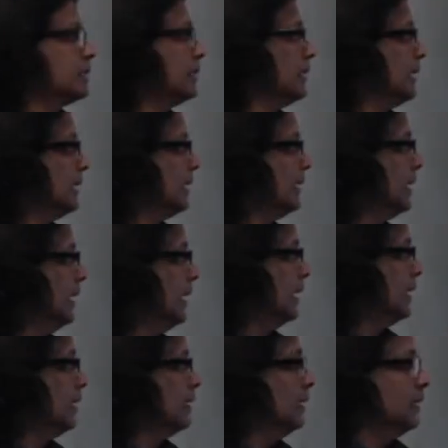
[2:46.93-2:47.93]
and
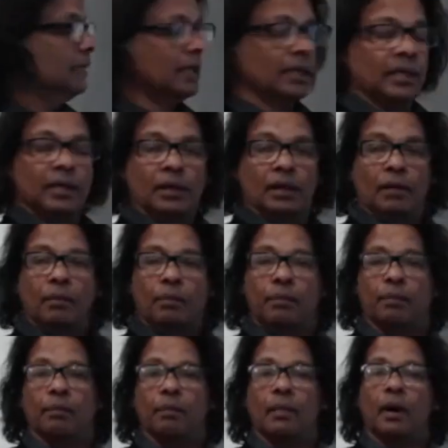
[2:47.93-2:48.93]
then
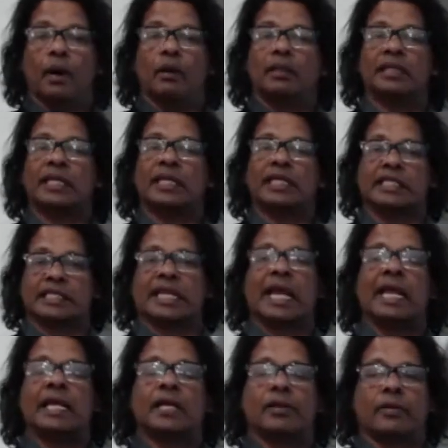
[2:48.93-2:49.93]
these
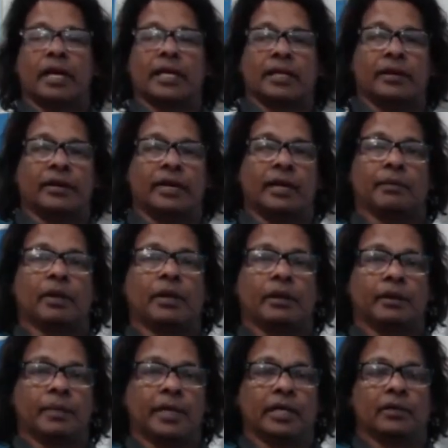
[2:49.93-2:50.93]
10 criteria I'm going to
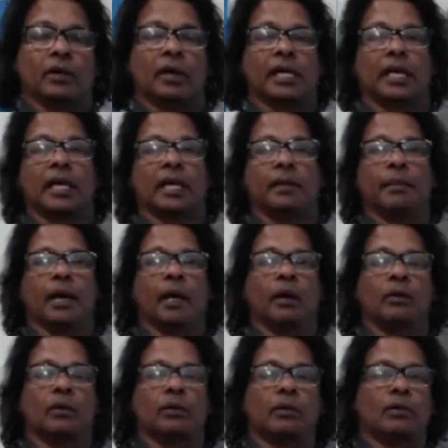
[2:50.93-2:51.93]
be talking
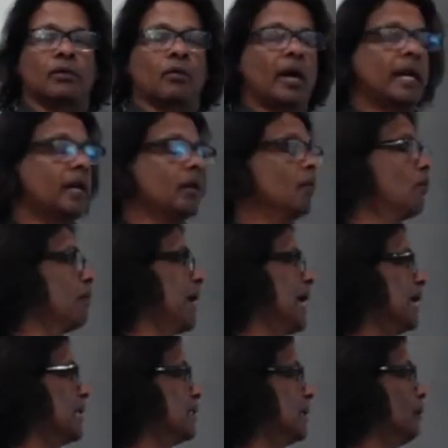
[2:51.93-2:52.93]
about, try to
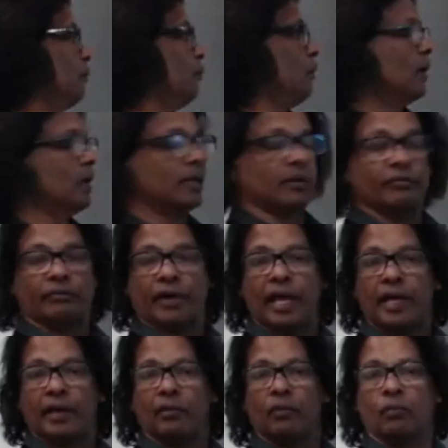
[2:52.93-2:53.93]
rank them one to
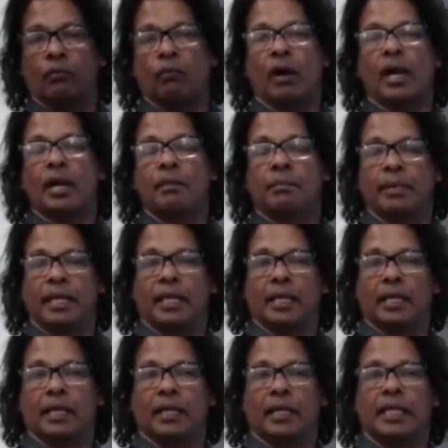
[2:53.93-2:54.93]
five, one
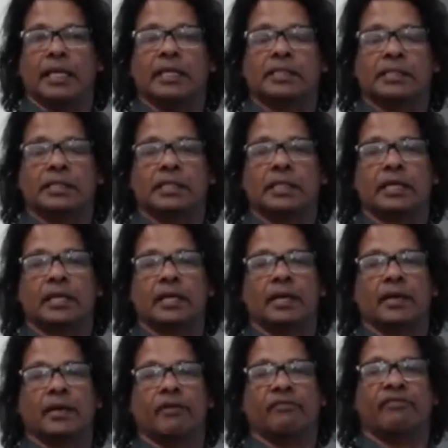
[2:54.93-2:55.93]
being least
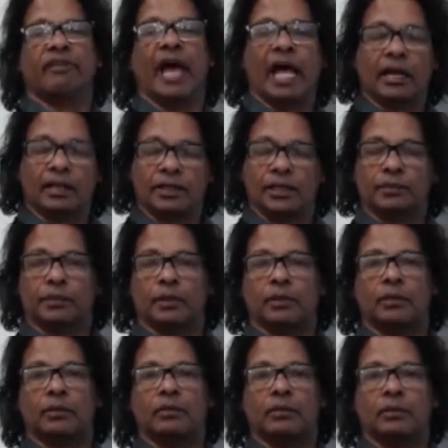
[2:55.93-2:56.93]

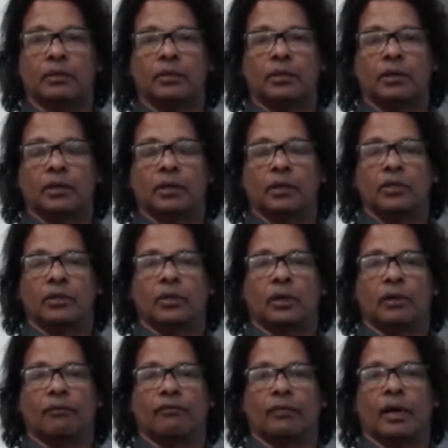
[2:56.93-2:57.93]
valuable,
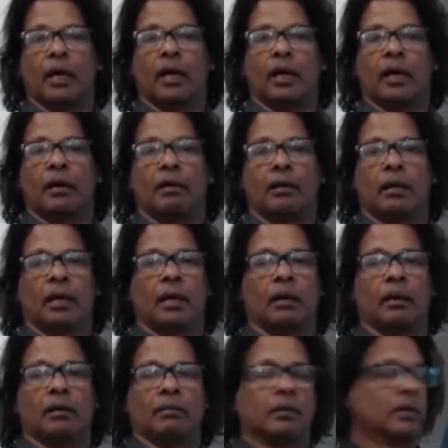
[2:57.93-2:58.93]
uh,
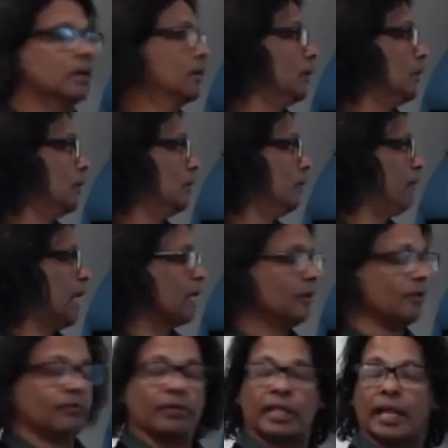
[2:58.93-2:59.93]
uh, you know,
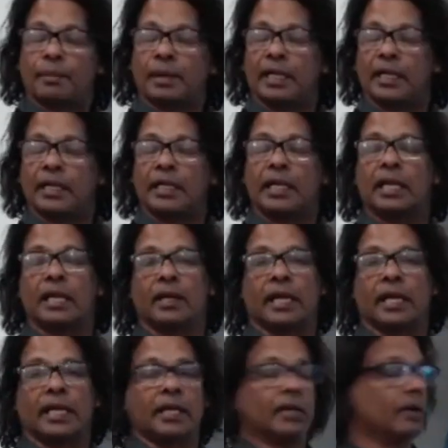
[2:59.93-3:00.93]
value for that particular
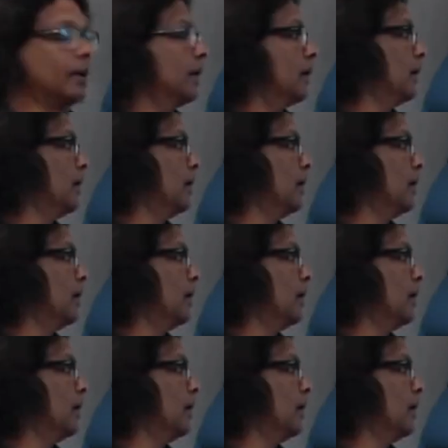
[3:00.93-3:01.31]
criteria